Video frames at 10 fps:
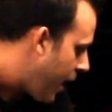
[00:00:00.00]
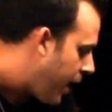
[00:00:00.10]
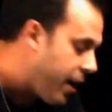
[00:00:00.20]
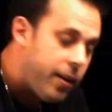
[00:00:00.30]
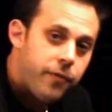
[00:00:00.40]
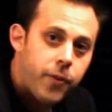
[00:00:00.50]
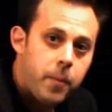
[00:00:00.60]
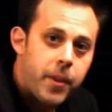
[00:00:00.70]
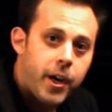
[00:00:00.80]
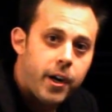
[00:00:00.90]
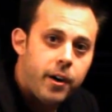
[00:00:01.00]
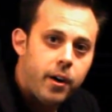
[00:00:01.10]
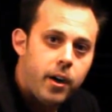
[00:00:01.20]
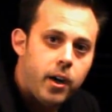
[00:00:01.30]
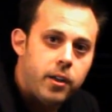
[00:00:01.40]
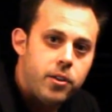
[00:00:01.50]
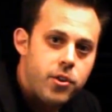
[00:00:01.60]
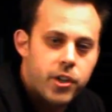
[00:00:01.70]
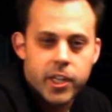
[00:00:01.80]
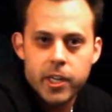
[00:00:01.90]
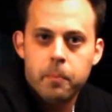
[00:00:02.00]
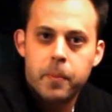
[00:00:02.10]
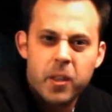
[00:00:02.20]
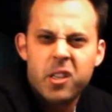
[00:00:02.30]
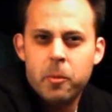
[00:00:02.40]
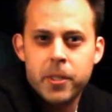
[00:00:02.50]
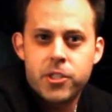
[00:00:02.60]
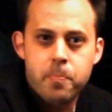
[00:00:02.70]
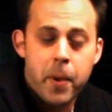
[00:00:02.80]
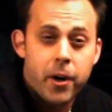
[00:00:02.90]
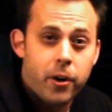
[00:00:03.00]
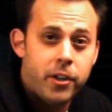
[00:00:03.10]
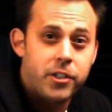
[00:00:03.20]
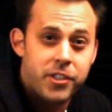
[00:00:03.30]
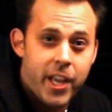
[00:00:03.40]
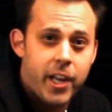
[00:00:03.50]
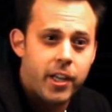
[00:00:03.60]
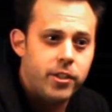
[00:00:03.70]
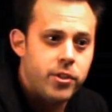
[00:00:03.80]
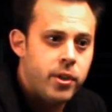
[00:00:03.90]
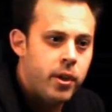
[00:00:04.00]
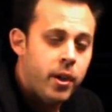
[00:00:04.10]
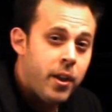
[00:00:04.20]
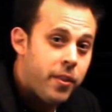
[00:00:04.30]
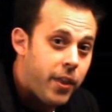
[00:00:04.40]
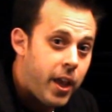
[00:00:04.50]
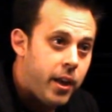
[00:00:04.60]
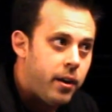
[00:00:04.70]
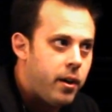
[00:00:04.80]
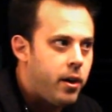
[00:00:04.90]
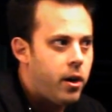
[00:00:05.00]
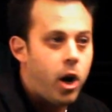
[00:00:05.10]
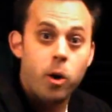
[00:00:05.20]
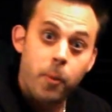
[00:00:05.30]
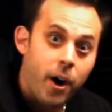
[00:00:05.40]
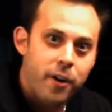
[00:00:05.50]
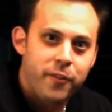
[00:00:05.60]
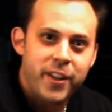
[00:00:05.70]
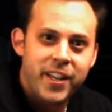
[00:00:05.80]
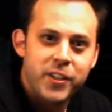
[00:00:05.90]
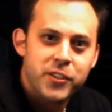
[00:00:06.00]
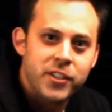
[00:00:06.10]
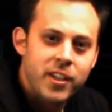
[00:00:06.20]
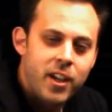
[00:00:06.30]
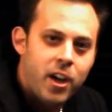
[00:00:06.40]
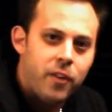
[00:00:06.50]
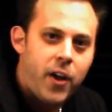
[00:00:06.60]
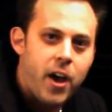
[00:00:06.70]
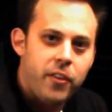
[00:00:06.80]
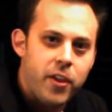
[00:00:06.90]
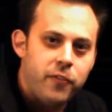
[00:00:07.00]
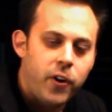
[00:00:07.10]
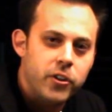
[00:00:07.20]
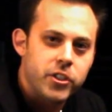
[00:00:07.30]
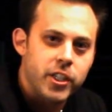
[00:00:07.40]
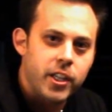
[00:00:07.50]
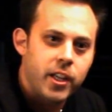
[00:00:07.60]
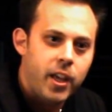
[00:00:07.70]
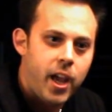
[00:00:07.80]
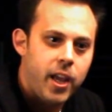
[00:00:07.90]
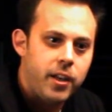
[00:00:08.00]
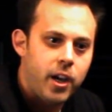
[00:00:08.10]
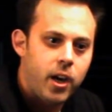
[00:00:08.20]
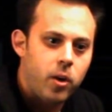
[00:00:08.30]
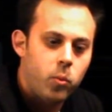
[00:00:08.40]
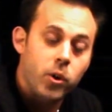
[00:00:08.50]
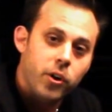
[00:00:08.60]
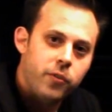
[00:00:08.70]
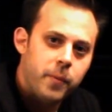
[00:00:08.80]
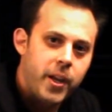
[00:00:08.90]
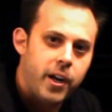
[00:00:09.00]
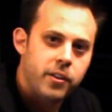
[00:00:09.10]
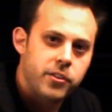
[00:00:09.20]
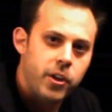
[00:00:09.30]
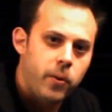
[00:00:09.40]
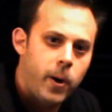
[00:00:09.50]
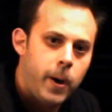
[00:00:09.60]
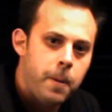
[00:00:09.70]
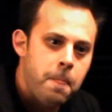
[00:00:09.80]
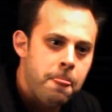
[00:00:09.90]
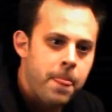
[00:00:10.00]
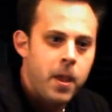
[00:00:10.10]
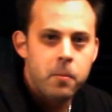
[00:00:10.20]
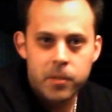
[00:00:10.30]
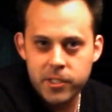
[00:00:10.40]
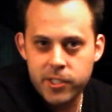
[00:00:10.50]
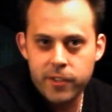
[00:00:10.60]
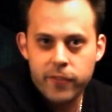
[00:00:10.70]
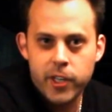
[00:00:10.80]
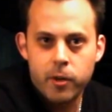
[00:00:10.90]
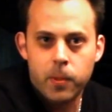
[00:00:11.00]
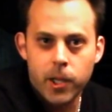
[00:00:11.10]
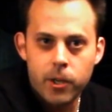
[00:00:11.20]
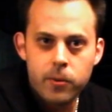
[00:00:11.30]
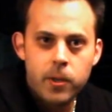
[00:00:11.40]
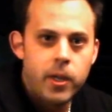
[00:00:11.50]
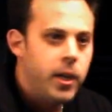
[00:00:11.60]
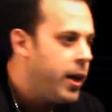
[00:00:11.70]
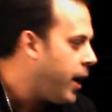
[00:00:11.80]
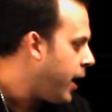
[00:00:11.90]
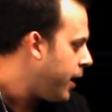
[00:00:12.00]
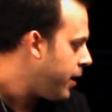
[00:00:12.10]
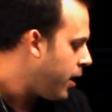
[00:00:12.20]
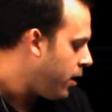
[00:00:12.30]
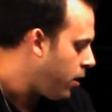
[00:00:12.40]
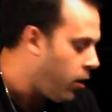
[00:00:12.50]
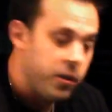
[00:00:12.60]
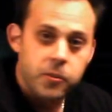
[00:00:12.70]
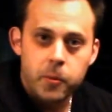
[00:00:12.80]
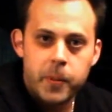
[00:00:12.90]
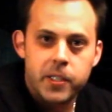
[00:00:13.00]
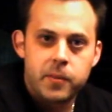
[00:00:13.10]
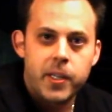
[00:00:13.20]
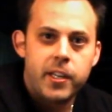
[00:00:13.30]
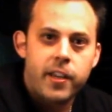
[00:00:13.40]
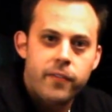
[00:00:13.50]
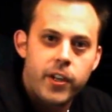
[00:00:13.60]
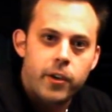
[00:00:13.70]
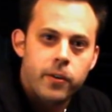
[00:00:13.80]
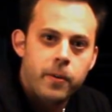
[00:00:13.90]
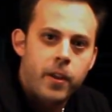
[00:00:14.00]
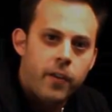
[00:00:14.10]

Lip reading: And from there, you can get a little bit better understanding than our prior videos of how they function, and we'll go from there. So please see the video below, and all this will be explained in that video.